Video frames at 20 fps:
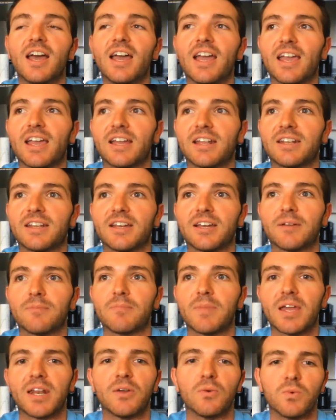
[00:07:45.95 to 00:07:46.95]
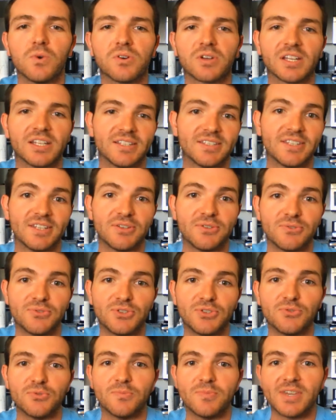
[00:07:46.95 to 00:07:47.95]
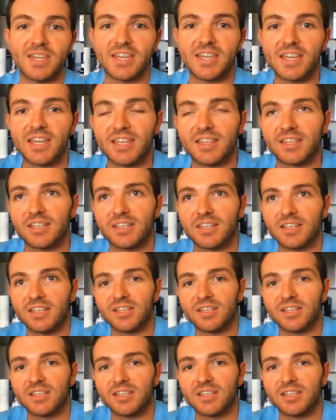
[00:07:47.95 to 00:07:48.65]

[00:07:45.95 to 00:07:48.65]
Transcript: and it will continue to be in